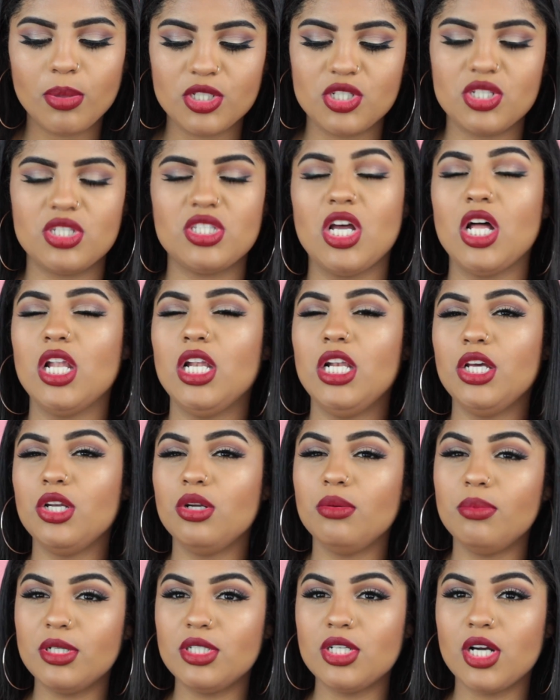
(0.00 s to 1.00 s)
but just a
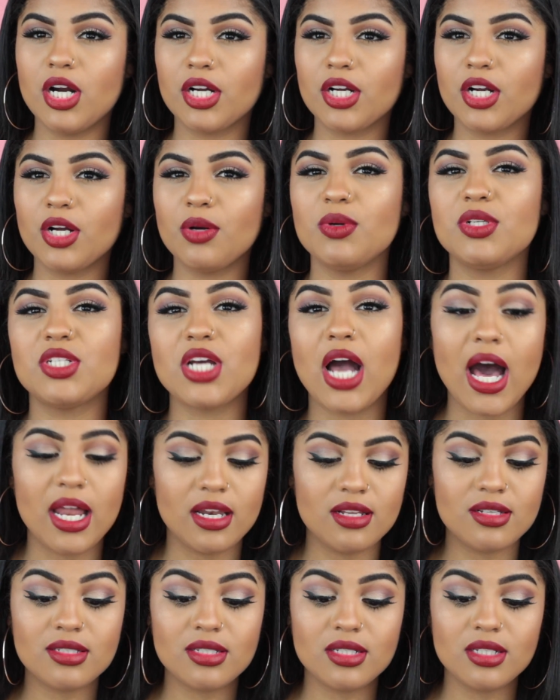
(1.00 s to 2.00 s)
little bit darker, which
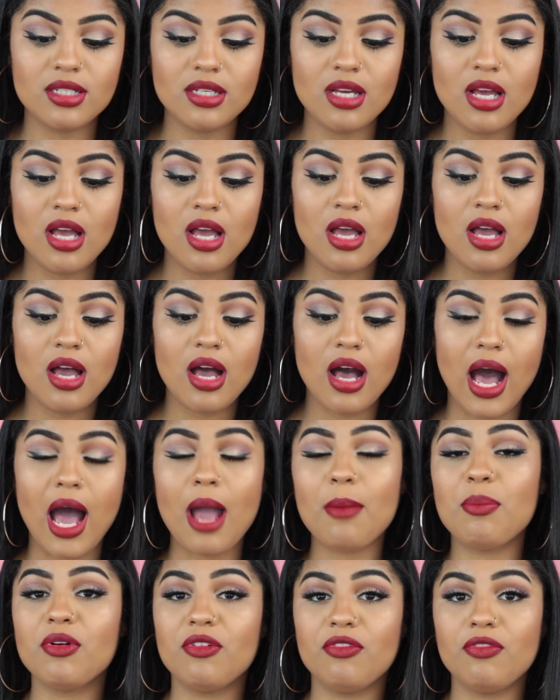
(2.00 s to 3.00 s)
honestly,
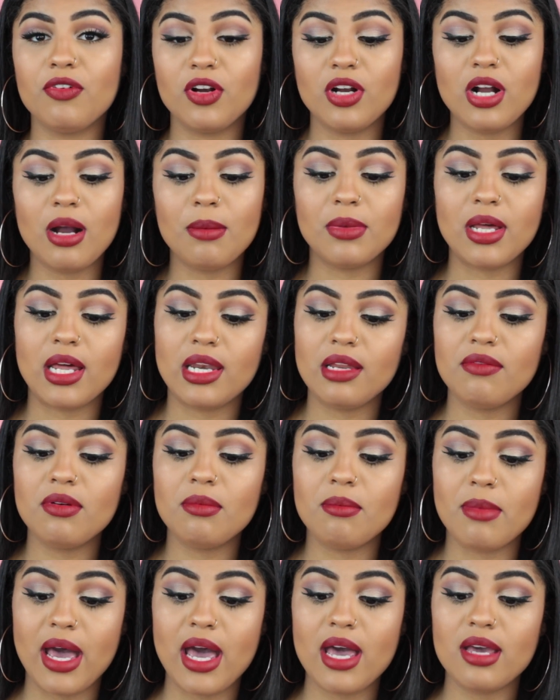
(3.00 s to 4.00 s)
I prefer. I'm not
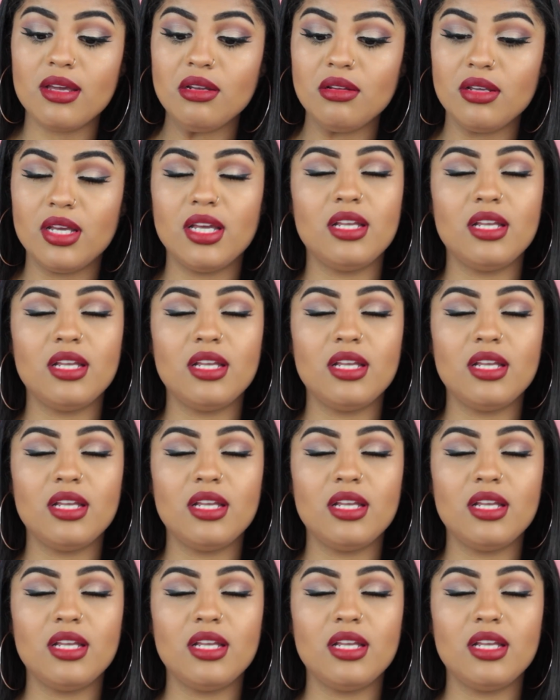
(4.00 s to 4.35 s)
even mad.